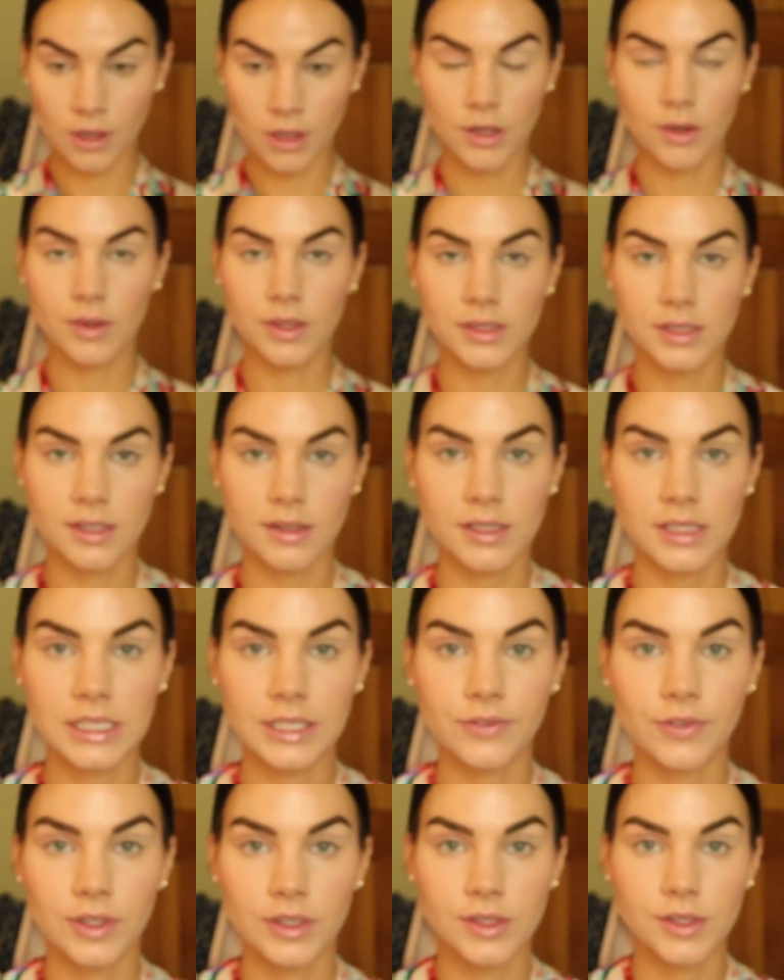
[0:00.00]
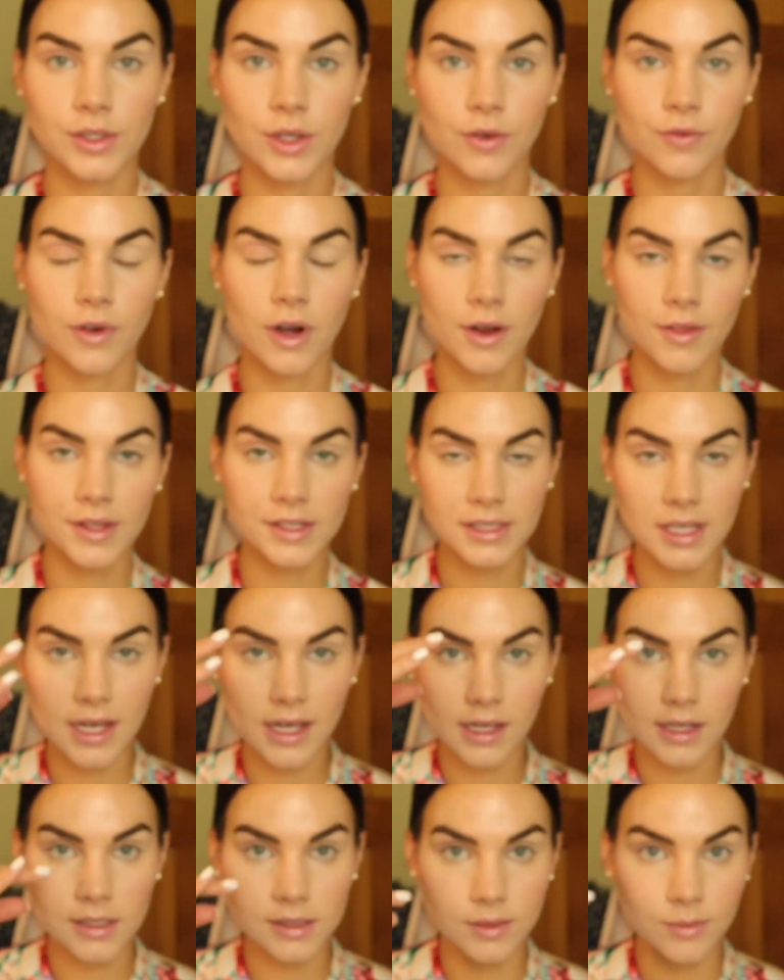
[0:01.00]
You can see the difference so far. This
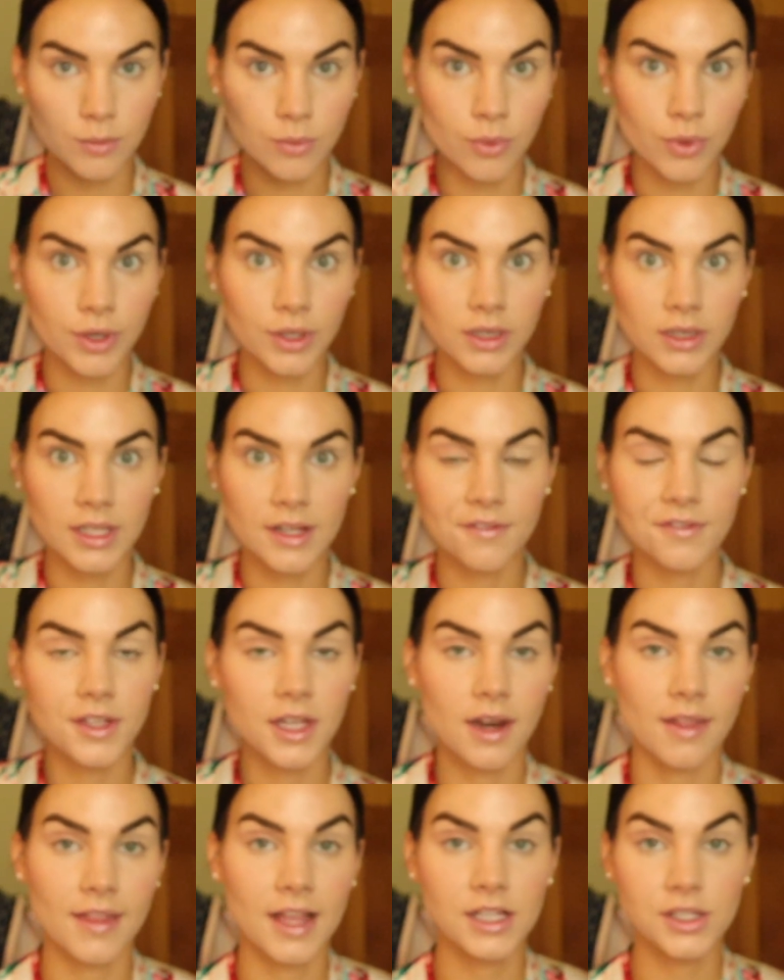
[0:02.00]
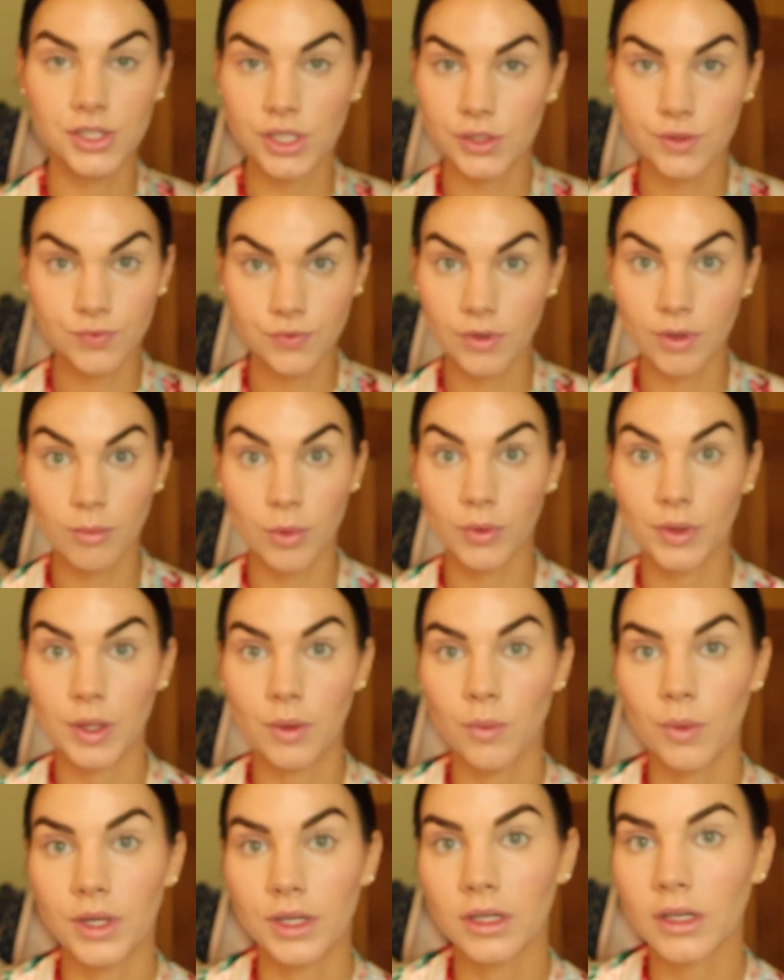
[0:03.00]
eye is more lifted, and that's just from
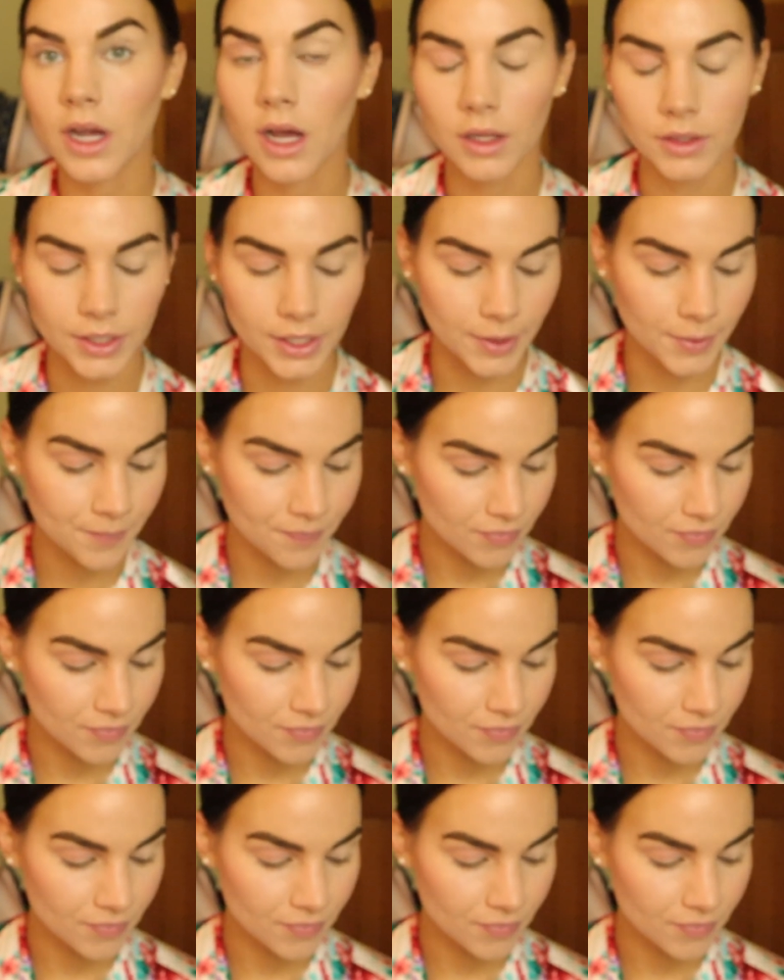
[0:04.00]
only one color.